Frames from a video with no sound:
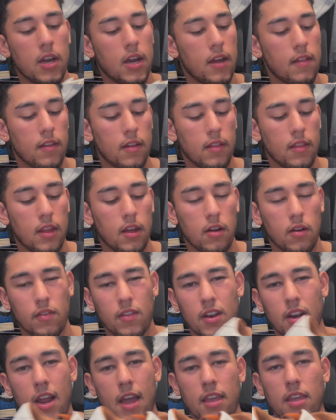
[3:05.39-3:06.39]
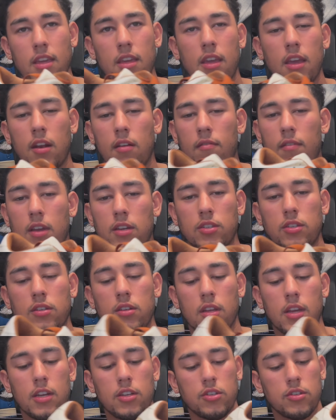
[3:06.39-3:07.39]
and then the Nike Innovation
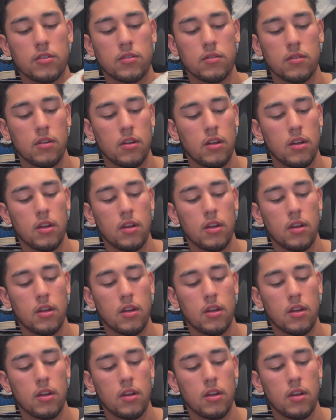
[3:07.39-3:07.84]
Kitchen